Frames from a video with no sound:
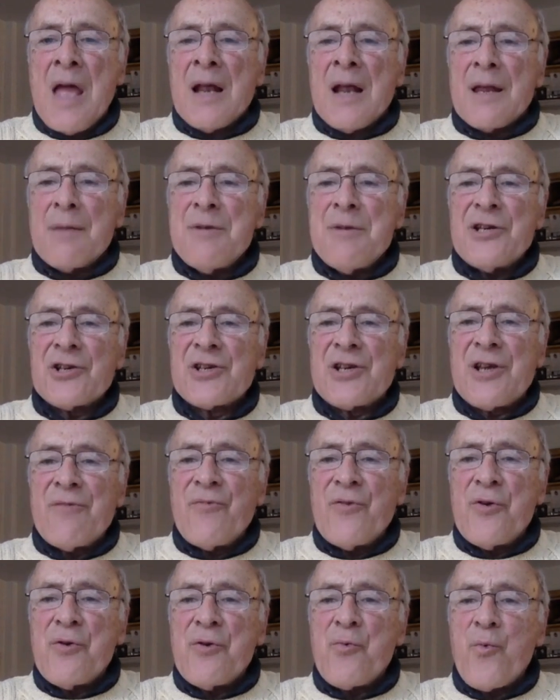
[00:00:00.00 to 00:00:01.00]
Let me just
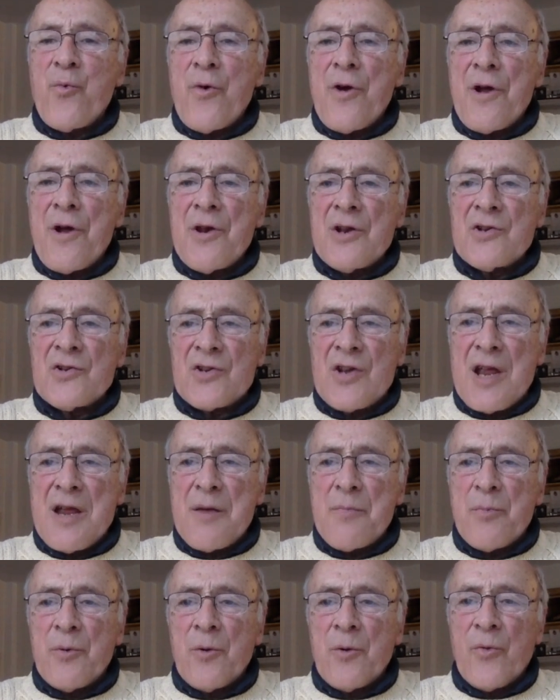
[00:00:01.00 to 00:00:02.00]
give you an
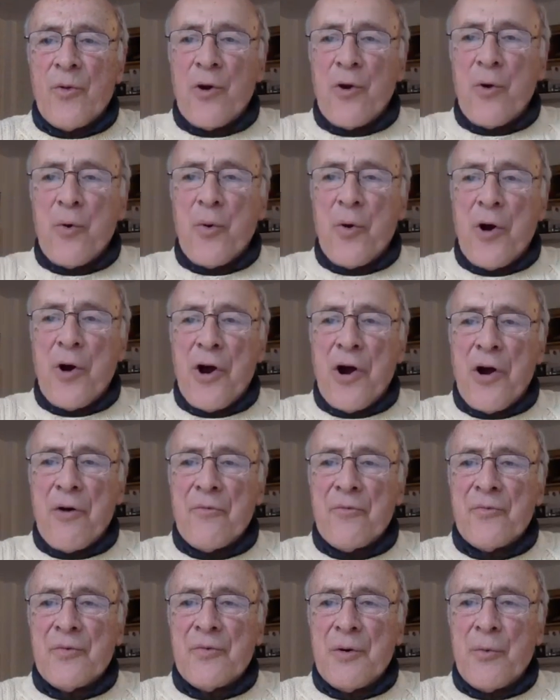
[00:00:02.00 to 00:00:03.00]
example, though,
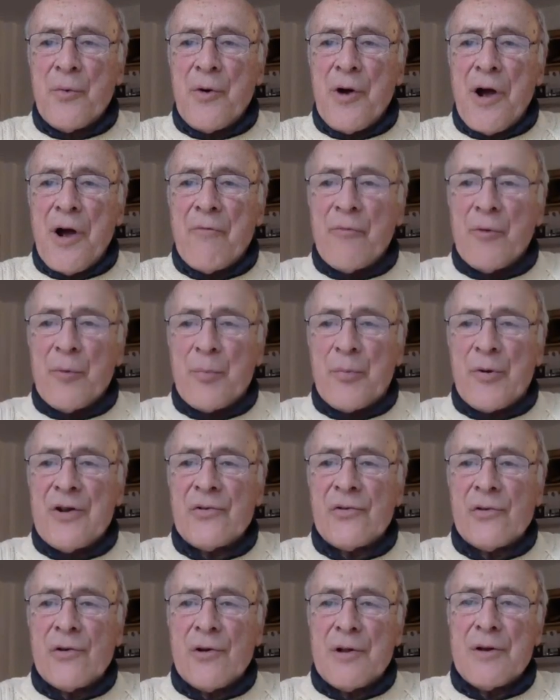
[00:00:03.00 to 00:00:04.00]
of, of a
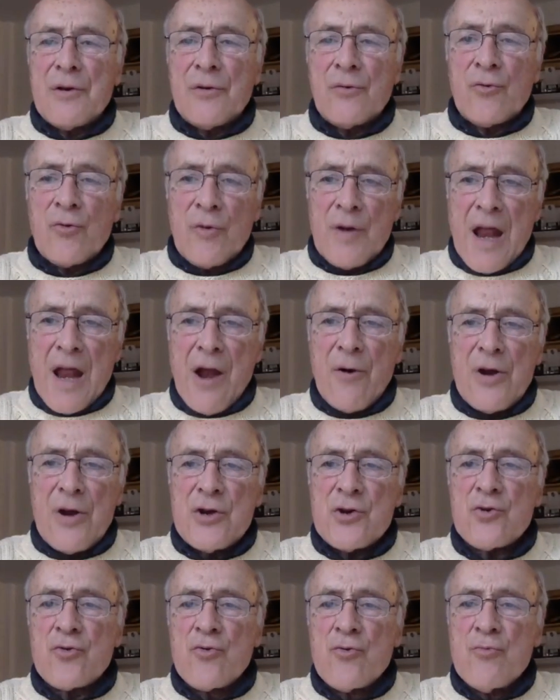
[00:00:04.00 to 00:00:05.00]
president, Harry
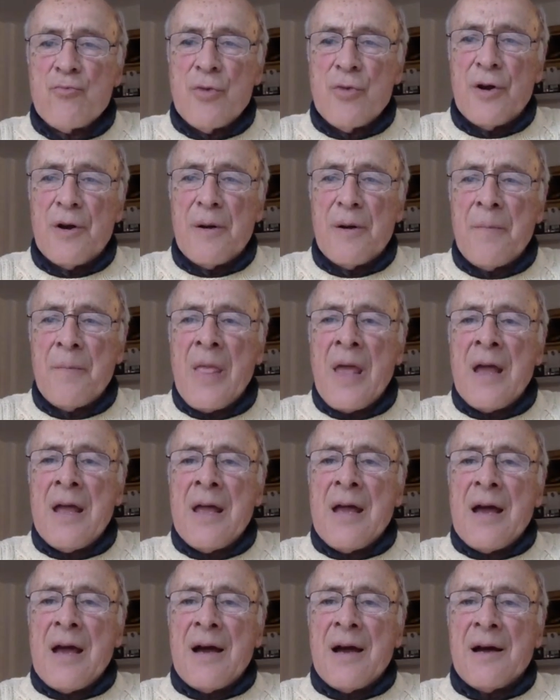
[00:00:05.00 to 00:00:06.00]
Truman,
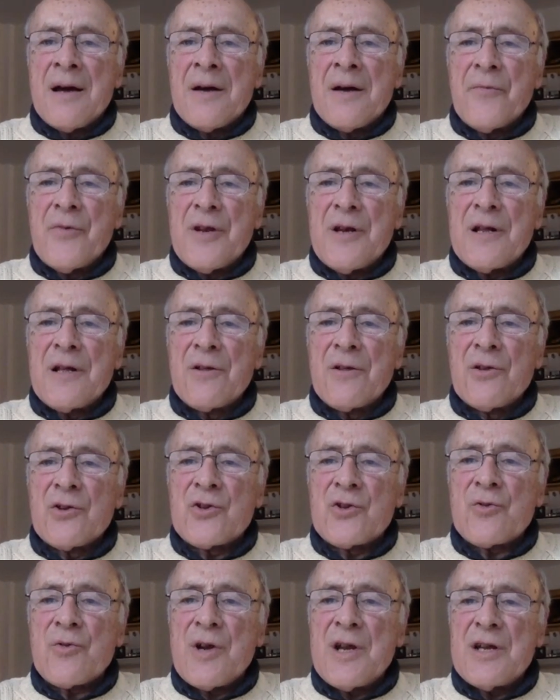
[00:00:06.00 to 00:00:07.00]
uh, that
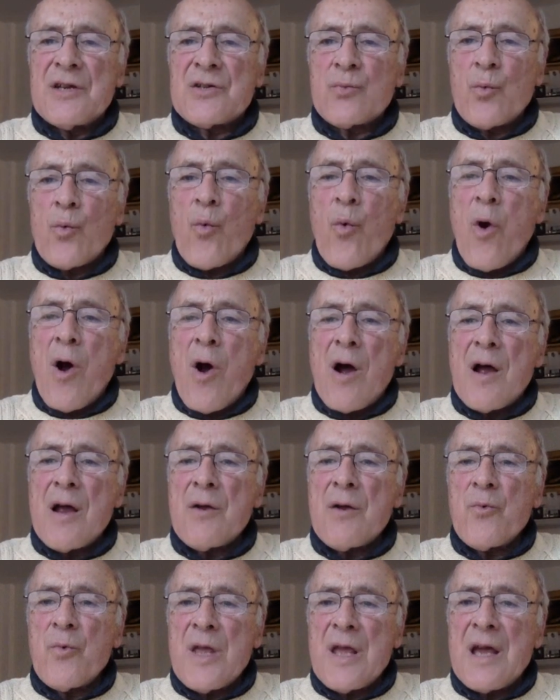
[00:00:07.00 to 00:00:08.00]
illustrates
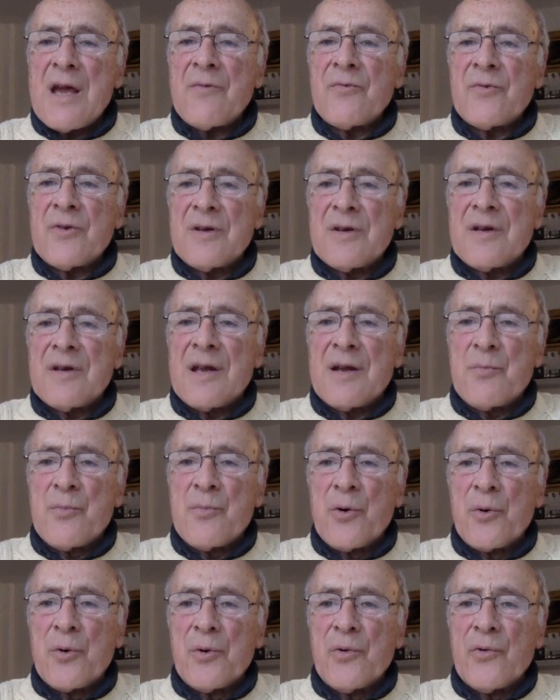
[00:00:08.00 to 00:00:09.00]
why we have to take
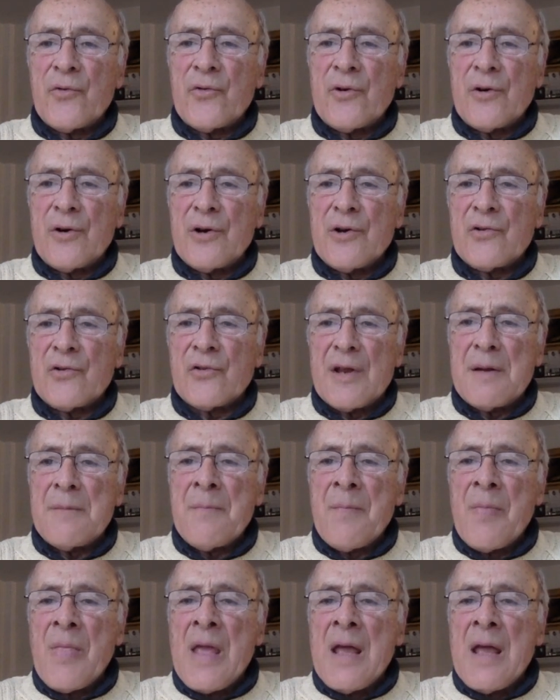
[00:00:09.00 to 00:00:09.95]
moral seriously.